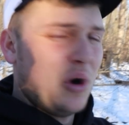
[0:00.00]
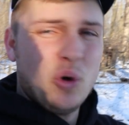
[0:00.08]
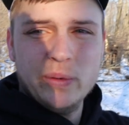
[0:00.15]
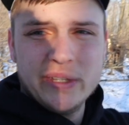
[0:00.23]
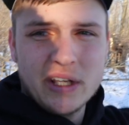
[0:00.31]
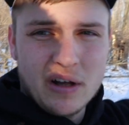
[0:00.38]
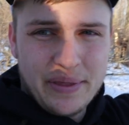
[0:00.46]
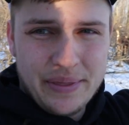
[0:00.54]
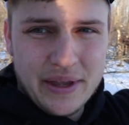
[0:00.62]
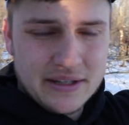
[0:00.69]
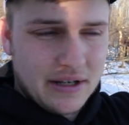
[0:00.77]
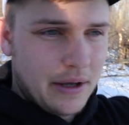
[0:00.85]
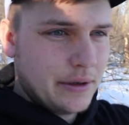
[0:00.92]
but only on
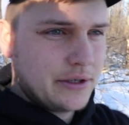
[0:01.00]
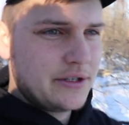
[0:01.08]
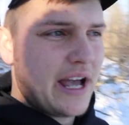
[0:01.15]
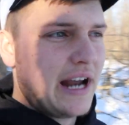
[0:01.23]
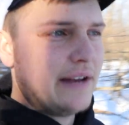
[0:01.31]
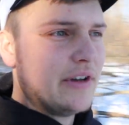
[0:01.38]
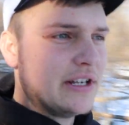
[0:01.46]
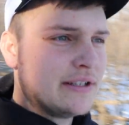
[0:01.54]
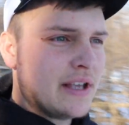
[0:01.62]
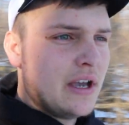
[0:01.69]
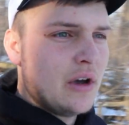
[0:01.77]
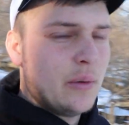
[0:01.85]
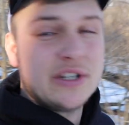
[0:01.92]
this other side of us,
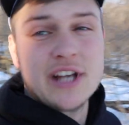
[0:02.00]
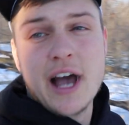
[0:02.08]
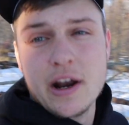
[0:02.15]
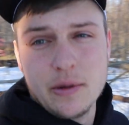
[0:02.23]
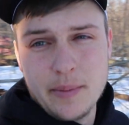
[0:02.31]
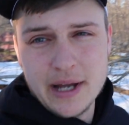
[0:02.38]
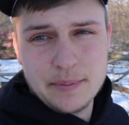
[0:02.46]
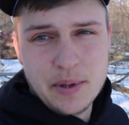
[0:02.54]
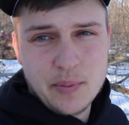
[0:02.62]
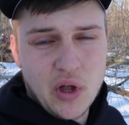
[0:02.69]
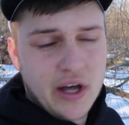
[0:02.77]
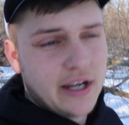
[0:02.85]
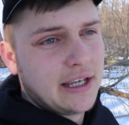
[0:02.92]
which I don't mind
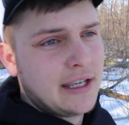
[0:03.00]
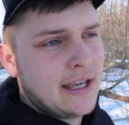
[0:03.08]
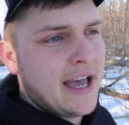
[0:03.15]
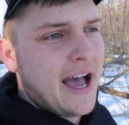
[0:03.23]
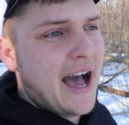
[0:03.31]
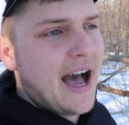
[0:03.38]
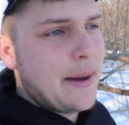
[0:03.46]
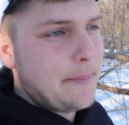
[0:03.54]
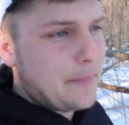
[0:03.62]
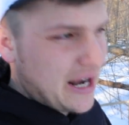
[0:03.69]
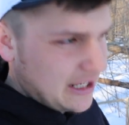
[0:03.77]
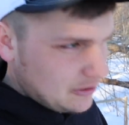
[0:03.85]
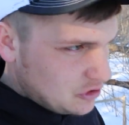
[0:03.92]
people hunting,
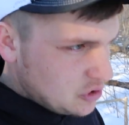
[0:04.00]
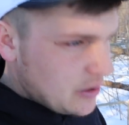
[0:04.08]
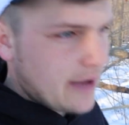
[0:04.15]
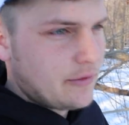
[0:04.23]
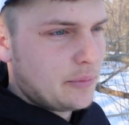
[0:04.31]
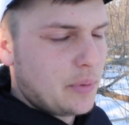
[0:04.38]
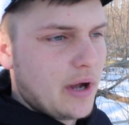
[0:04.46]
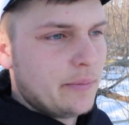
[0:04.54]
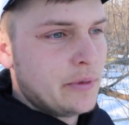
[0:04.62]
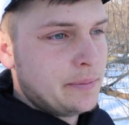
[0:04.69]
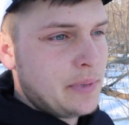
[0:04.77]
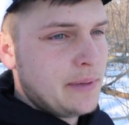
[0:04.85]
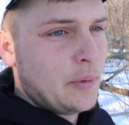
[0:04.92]
but I do have a problem
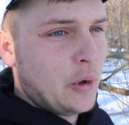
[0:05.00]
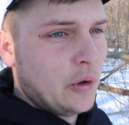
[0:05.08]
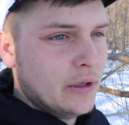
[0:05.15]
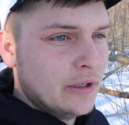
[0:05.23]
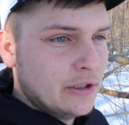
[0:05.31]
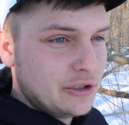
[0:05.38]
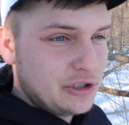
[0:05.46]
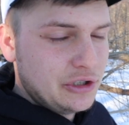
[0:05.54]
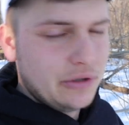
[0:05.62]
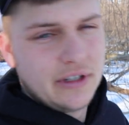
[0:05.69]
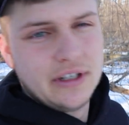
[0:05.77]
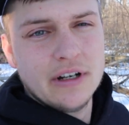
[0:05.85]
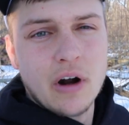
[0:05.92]
with people
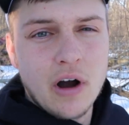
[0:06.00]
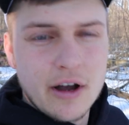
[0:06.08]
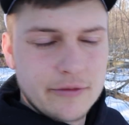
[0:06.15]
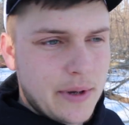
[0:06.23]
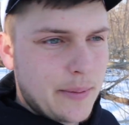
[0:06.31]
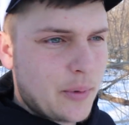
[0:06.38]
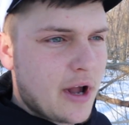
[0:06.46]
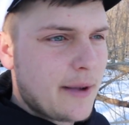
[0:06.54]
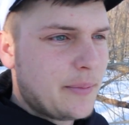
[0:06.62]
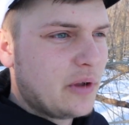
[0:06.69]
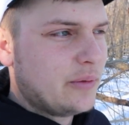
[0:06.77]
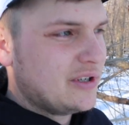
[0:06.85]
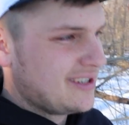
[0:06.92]
shooting deer off my
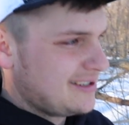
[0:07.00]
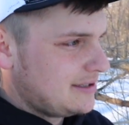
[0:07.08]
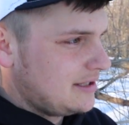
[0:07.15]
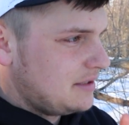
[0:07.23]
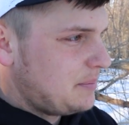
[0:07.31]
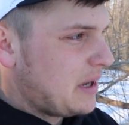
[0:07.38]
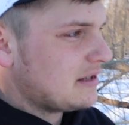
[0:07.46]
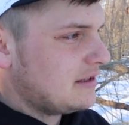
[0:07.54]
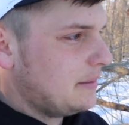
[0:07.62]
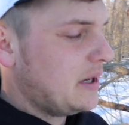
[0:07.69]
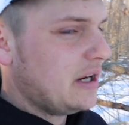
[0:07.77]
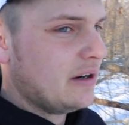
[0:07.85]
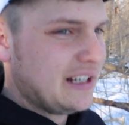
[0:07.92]
property, which I suspect
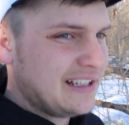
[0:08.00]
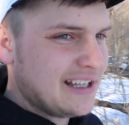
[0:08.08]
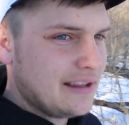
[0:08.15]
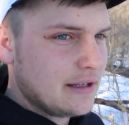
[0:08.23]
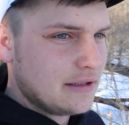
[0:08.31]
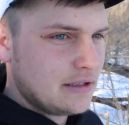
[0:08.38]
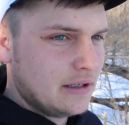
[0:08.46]
somebody already did this